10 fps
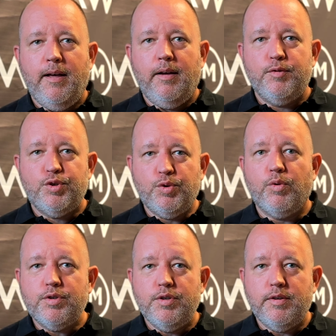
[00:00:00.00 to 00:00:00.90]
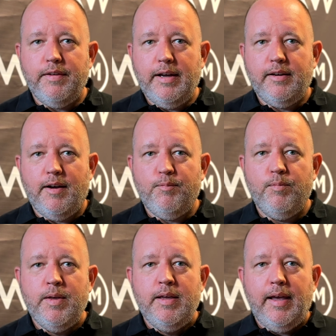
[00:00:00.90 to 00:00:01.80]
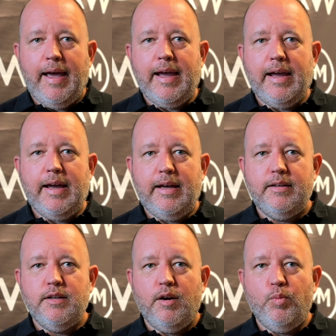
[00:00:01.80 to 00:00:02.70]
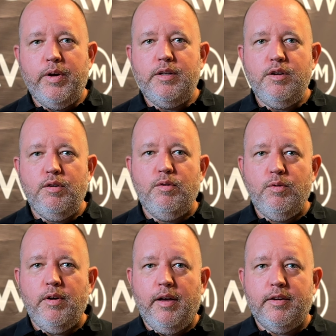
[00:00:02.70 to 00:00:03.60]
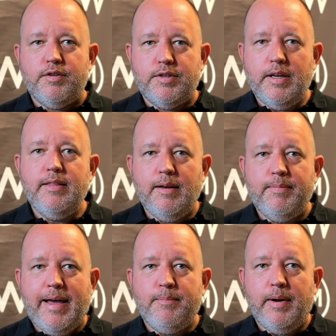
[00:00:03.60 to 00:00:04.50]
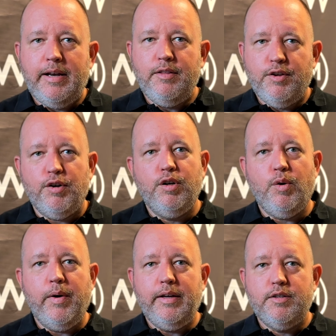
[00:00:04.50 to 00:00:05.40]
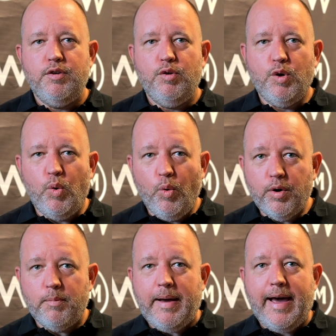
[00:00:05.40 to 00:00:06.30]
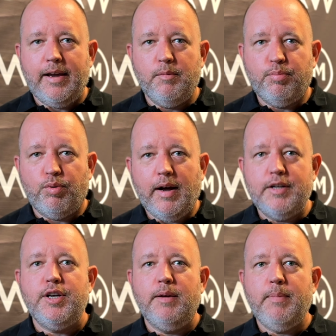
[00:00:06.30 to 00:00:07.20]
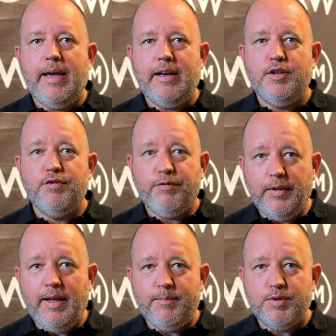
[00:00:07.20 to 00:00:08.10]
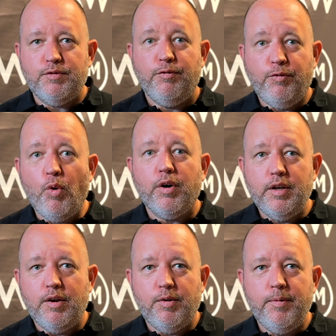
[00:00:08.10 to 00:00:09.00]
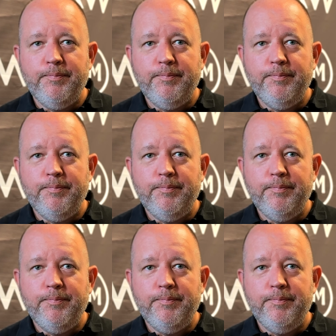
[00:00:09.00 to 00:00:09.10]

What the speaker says: sources of income, and when you send them that money, they're going to quarterback and project manage flips for you,